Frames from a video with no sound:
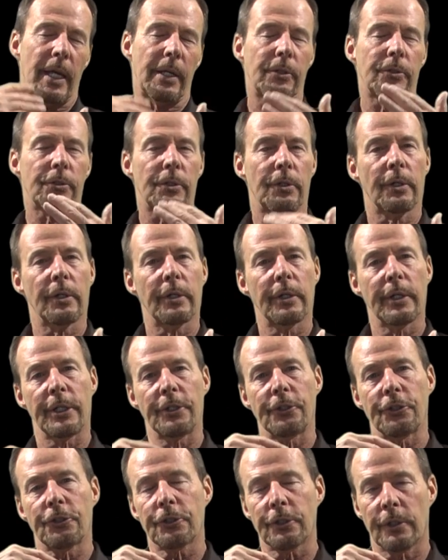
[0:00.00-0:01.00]
that turn
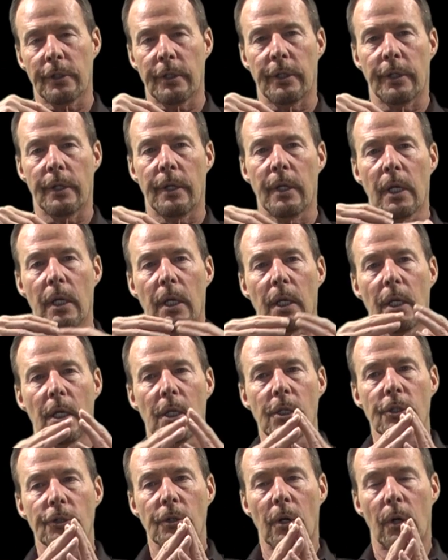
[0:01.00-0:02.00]
and churn?
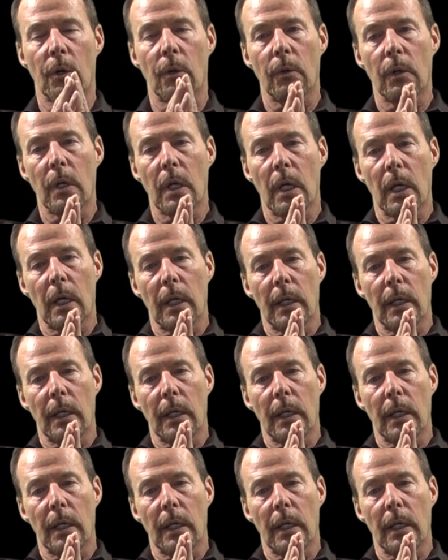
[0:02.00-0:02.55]
So